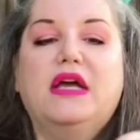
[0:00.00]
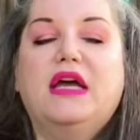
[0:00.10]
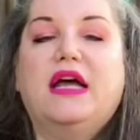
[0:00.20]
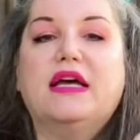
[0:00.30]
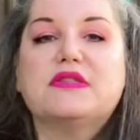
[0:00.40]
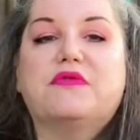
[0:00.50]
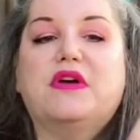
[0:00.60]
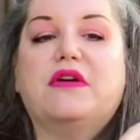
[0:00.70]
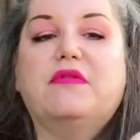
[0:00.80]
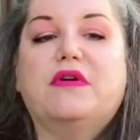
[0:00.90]
It has a
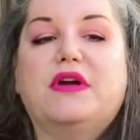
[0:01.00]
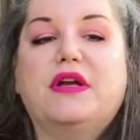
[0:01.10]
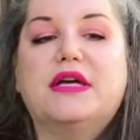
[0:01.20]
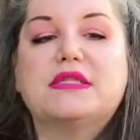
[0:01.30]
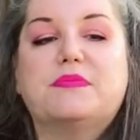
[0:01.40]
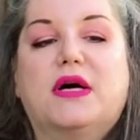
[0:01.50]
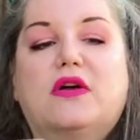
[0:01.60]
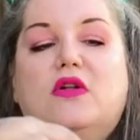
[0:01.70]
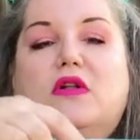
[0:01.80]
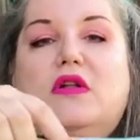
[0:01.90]
very, very nice
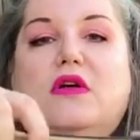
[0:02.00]
buckle